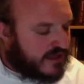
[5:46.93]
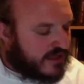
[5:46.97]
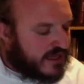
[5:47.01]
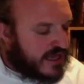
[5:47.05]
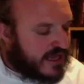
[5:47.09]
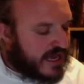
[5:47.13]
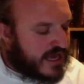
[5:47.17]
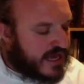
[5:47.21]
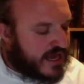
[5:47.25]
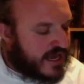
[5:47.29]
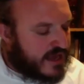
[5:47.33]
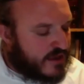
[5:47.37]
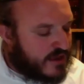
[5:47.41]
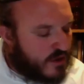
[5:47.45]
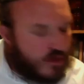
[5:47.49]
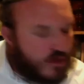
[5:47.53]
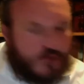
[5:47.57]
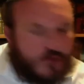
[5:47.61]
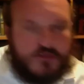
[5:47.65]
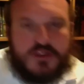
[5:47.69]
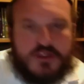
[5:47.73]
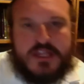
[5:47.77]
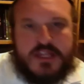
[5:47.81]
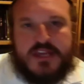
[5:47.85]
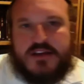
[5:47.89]
Had I
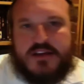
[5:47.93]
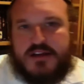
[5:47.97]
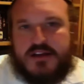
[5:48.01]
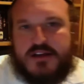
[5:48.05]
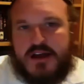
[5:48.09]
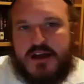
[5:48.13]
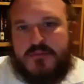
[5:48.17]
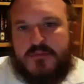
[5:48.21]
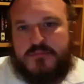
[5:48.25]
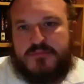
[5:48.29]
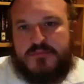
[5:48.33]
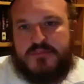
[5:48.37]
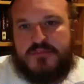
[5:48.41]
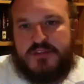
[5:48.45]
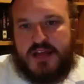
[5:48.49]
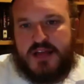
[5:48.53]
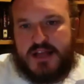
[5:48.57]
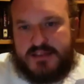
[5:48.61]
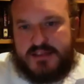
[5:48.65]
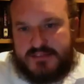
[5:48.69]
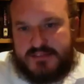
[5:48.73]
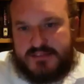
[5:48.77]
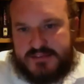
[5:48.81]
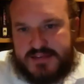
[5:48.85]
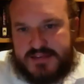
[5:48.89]
only come,
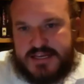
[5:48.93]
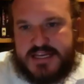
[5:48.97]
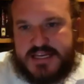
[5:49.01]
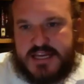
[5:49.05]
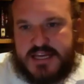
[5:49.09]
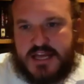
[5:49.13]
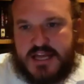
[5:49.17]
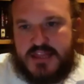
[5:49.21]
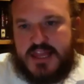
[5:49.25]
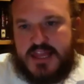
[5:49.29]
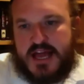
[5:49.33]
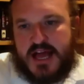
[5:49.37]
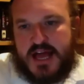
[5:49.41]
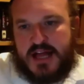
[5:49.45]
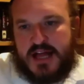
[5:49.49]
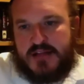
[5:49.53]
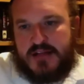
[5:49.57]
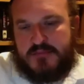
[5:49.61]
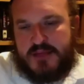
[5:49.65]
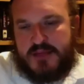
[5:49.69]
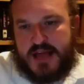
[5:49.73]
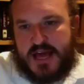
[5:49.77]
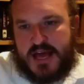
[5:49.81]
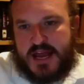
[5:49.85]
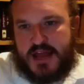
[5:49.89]
atina
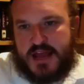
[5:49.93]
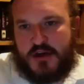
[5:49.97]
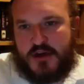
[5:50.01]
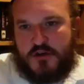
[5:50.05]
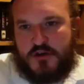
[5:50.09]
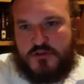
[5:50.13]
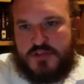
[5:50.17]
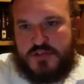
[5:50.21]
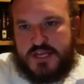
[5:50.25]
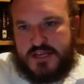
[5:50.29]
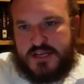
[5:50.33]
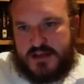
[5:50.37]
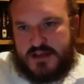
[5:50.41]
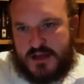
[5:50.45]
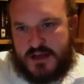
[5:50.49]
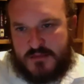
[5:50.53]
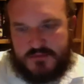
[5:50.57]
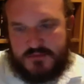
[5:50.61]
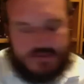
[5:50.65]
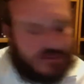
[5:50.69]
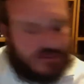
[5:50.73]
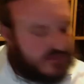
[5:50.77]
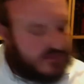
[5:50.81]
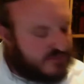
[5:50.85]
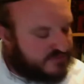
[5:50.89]
le'alma, had I only come
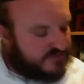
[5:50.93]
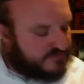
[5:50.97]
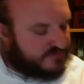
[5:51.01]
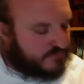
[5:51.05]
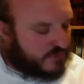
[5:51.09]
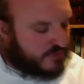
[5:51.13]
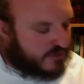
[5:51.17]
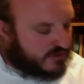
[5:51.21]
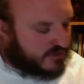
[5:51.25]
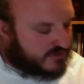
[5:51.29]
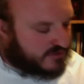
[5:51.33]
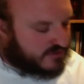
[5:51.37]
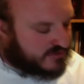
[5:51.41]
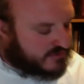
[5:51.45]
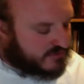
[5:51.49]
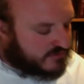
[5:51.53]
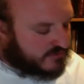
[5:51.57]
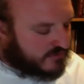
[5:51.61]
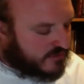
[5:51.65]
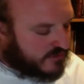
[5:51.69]
to this world,